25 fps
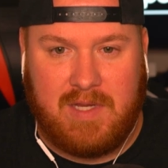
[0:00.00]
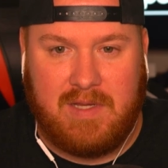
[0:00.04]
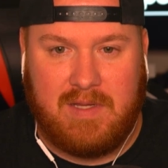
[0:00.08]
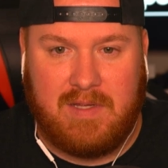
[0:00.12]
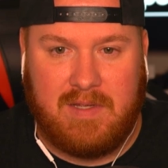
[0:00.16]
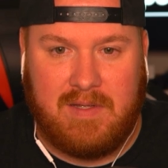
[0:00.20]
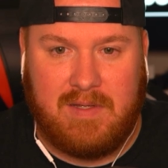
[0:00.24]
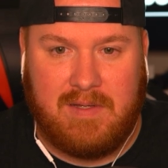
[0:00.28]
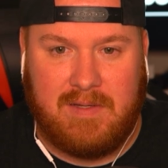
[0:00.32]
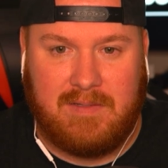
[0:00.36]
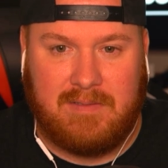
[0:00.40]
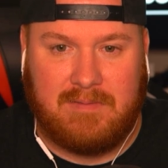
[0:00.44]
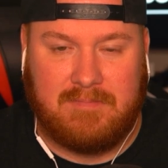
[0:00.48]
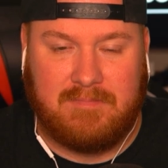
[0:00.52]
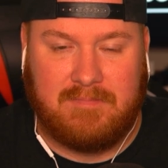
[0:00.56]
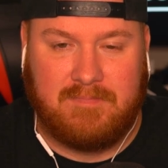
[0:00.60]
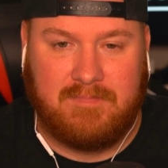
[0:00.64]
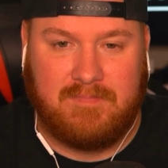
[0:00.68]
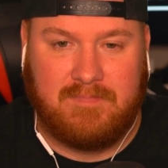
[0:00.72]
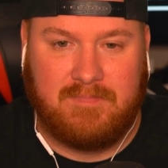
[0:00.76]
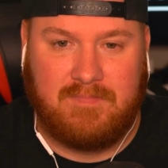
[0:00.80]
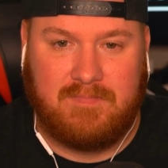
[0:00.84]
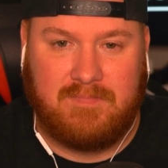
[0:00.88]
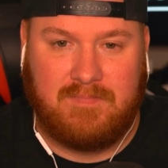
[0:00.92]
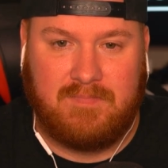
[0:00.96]

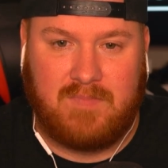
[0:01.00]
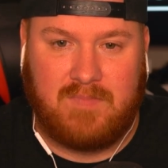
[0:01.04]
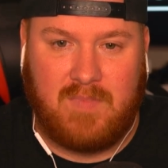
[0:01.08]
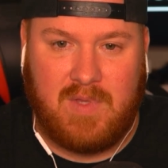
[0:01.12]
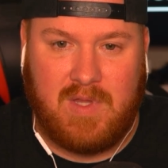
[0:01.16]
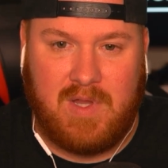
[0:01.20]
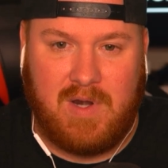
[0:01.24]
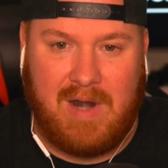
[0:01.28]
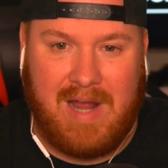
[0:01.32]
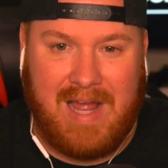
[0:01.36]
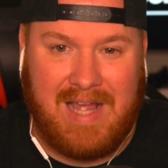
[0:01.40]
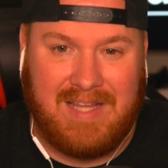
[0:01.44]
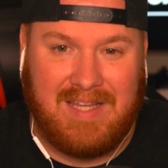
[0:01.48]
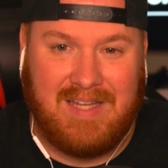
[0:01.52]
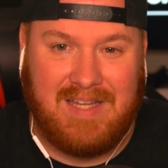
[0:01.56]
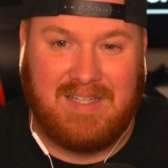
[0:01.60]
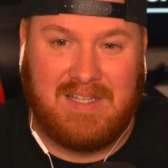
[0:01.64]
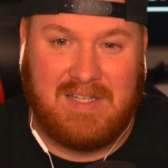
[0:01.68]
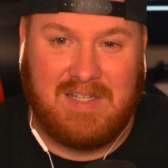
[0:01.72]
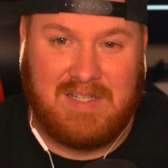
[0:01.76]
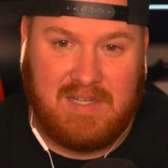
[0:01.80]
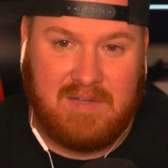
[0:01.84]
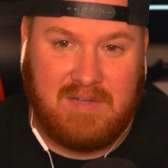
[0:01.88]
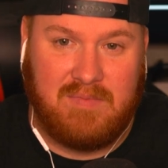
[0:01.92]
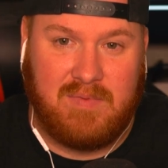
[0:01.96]
I think the
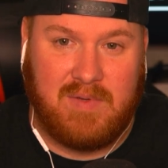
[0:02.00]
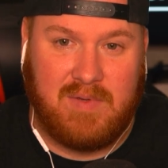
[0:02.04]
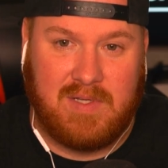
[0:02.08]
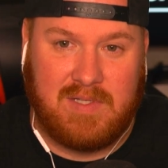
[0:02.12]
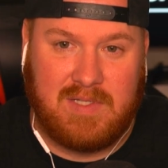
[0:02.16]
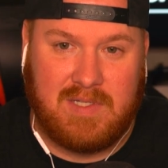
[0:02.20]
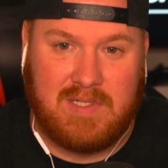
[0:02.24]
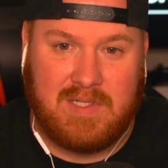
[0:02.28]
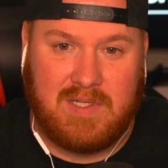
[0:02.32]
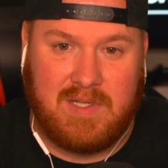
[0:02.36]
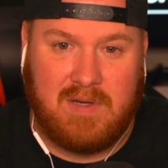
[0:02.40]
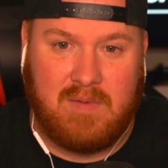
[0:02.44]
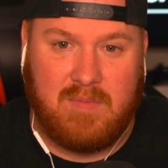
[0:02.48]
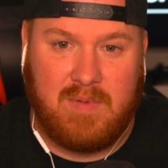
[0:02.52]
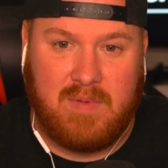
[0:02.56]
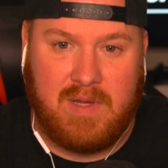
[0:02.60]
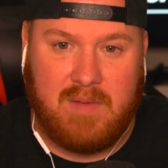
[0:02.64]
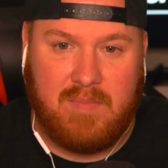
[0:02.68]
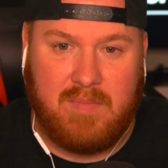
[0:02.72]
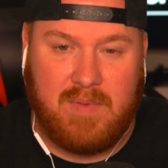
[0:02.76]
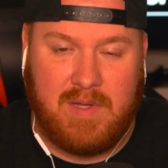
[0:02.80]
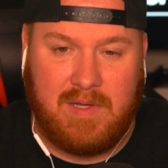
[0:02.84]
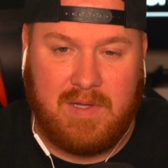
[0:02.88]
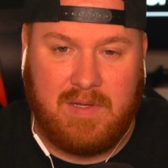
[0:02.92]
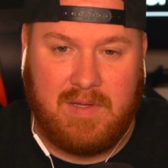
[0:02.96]
defense is going to be
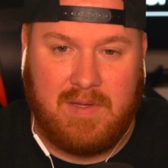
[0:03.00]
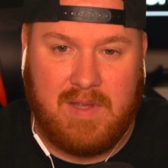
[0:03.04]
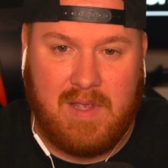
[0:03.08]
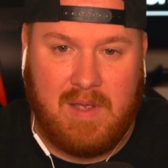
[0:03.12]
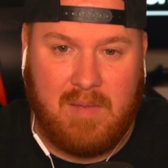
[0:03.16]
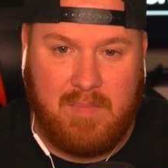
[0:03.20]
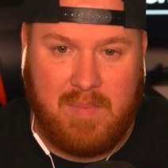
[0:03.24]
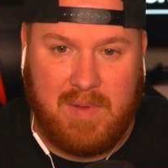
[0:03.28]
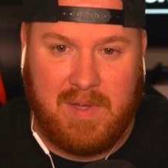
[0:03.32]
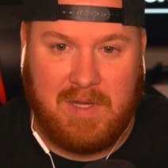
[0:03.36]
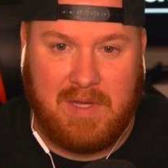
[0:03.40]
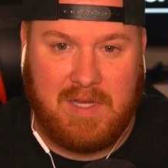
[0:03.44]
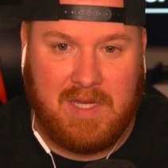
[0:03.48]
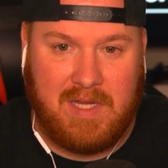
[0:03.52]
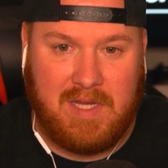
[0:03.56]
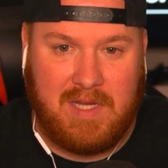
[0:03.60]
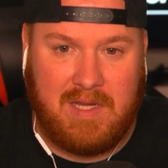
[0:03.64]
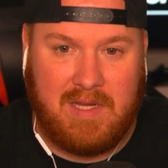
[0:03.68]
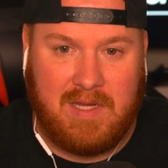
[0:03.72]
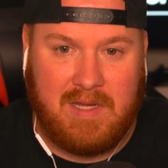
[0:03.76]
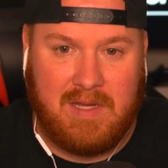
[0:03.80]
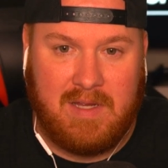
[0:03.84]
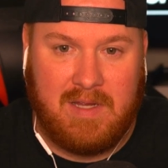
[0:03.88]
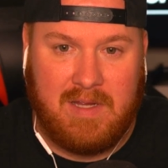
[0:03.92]
a big key.